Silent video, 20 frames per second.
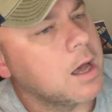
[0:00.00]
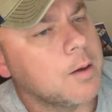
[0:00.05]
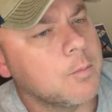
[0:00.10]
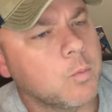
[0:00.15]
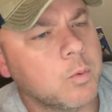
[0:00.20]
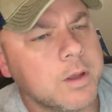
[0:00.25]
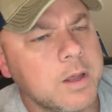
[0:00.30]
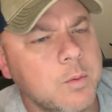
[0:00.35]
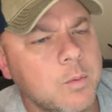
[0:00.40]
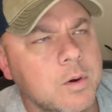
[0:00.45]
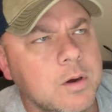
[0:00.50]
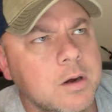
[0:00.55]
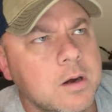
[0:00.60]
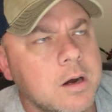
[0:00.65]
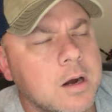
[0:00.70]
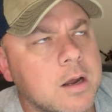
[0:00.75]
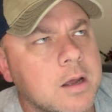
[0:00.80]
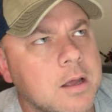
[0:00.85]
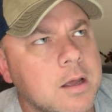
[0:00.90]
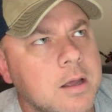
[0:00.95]
we
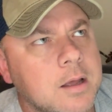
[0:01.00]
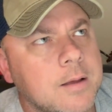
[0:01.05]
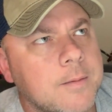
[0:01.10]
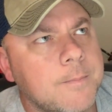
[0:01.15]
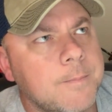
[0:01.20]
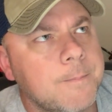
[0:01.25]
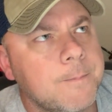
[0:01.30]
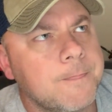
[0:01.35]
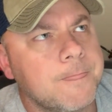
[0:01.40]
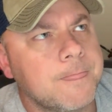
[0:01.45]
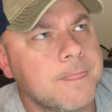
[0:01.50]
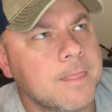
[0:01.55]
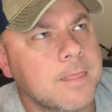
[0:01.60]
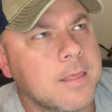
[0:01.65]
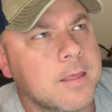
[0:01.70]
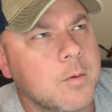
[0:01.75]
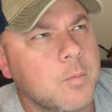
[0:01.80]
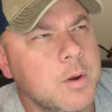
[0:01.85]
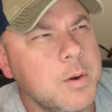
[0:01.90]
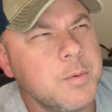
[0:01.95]
were
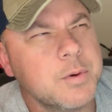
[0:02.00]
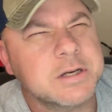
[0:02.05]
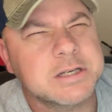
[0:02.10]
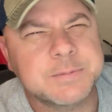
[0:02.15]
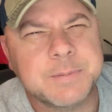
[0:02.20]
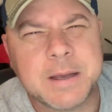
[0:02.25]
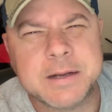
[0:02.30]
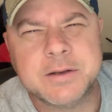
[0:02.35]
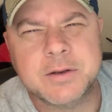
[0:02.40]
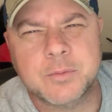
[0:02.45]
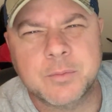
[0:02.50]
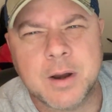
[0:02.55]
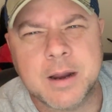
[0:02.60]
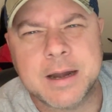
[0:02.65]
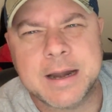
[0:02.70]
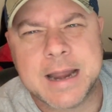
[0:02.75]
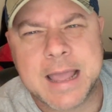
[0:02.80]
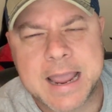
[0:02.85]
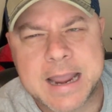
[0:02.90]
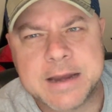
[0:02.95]
expecting around
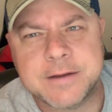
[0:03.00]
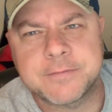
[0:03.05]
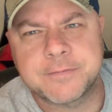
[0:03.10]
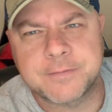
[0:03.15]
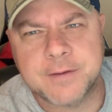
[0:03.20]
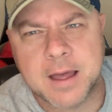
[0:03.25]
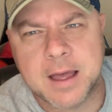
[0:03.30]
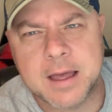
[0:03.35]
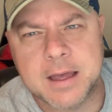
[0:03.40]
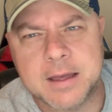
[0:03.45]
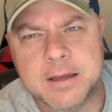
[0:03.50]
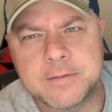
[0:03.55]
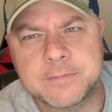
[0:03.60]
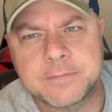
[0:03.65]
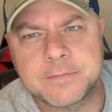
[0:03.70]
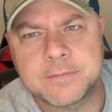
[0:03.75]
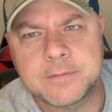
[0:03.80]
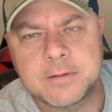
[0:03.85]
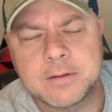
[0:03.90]
an 8.5,